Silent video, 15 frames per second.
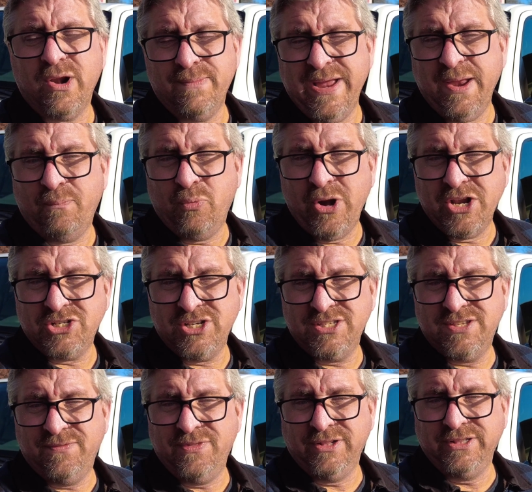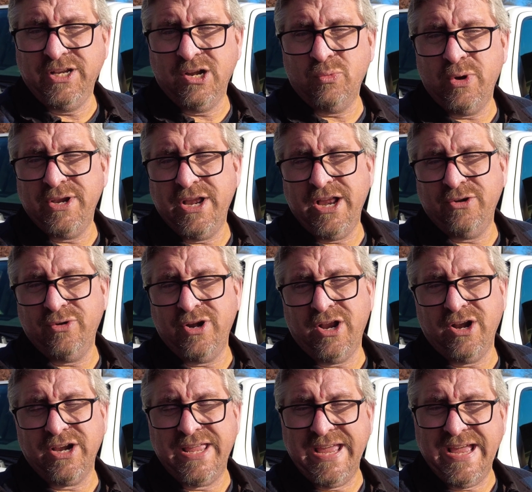what are my impressions of the Lear
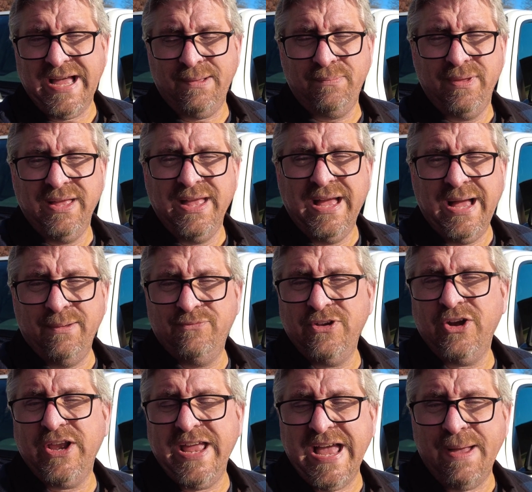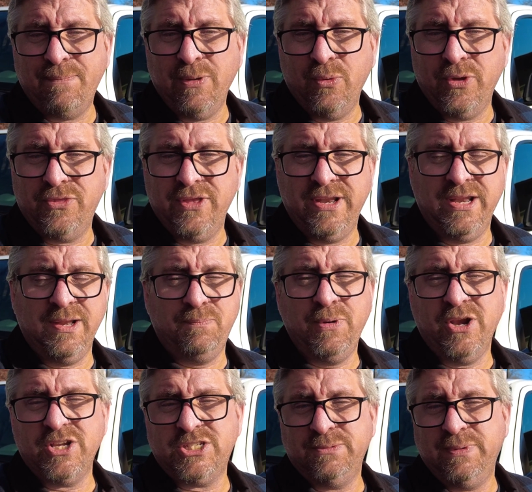100R cap? I'm very happy with it. It
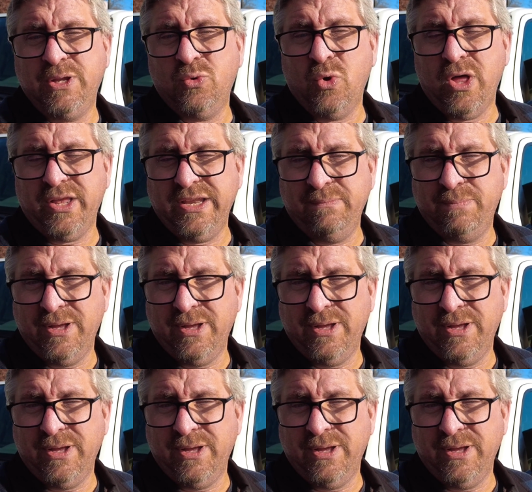appears to be quality